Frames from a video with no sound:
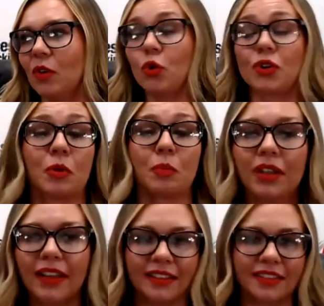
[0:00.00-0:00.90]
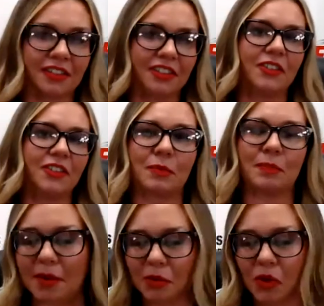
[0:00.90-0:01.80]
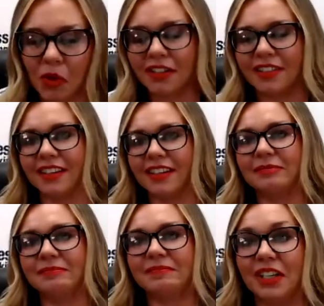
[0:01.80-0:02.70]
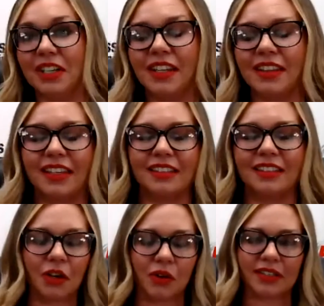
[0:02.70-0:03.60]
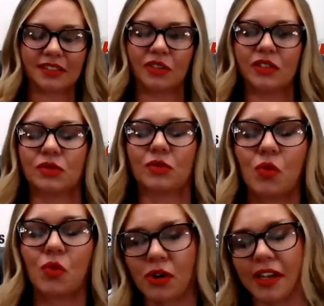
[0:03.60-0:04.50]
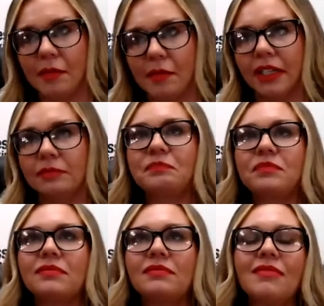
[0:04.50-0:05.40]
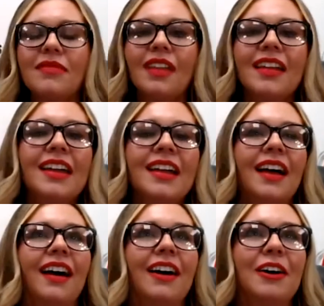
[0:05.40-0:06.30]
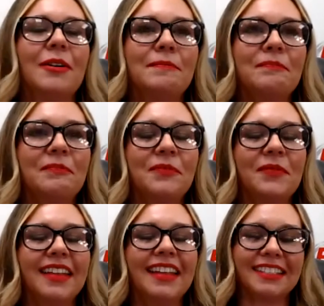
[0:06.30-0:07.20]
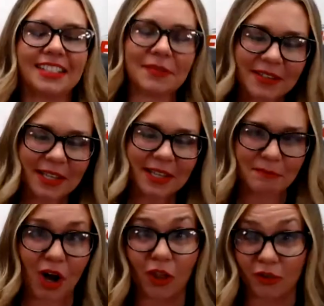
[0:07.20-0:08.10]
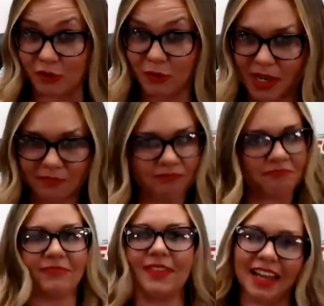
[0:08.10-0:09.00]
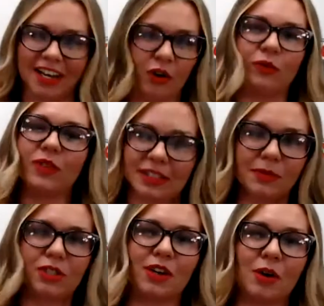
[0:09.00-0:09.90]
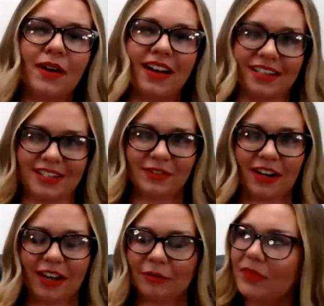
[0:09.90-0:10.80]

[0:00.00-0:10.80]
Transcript: ordering their plates or doing their paperwork to, get things going. So it's rewarding. But something that bothers me, I know it's supposed to be all positive right now.